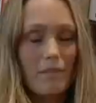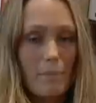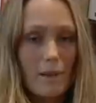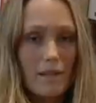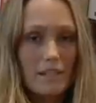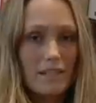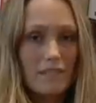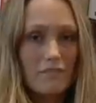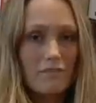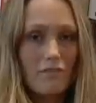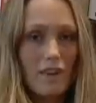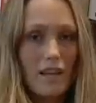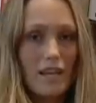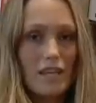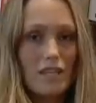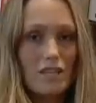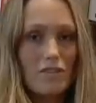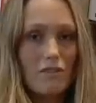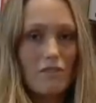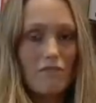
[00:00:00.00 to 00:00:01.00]
repetitive strain
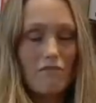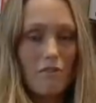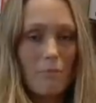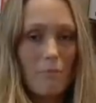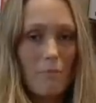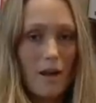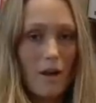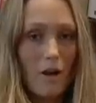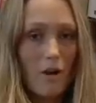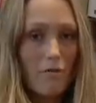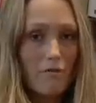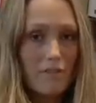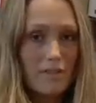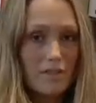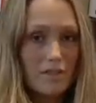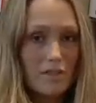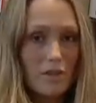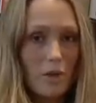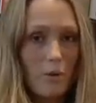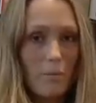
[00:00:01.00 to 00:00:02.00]
injury from my
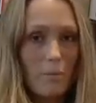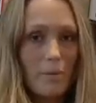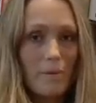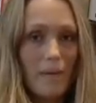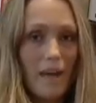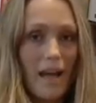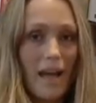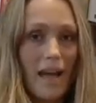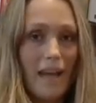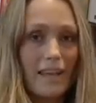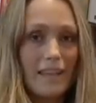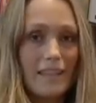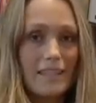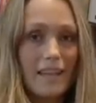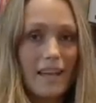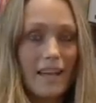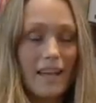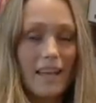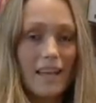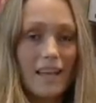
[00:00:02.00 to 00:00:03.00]
office job, and
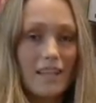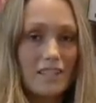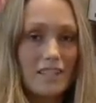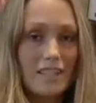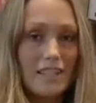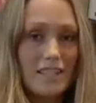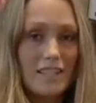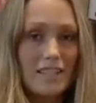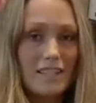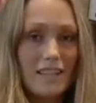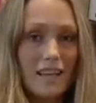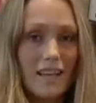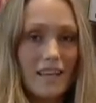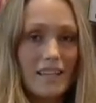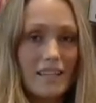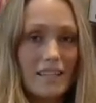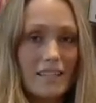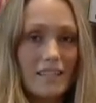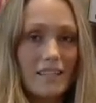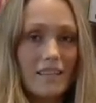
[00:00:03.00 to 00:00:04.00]
I actually
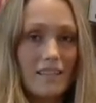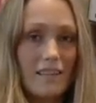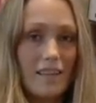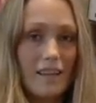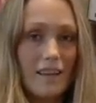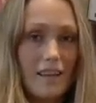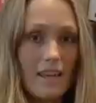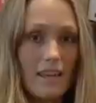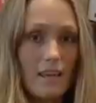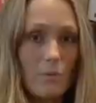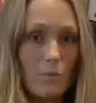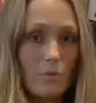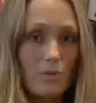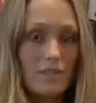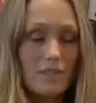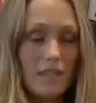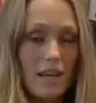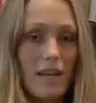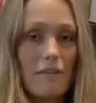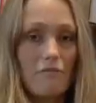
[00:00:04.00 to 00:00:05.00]
decided that it
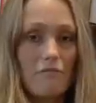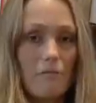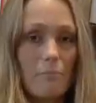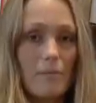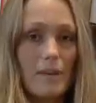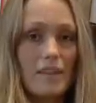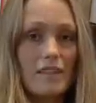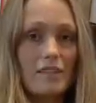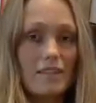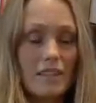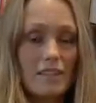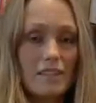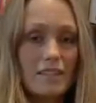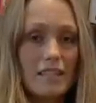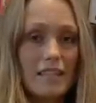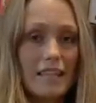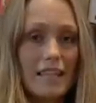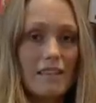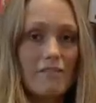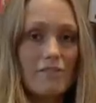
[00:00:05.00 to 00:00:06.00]
was time for me to,
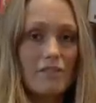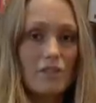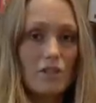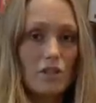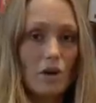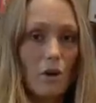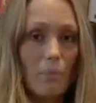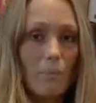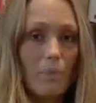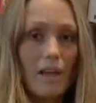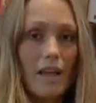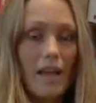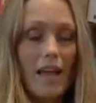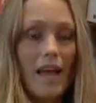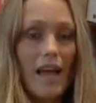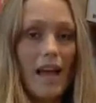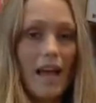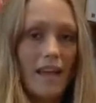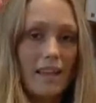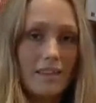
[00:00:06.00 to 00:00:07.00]
to leave the job
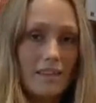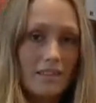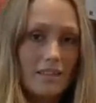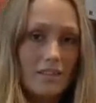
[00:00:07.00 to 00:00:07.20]
and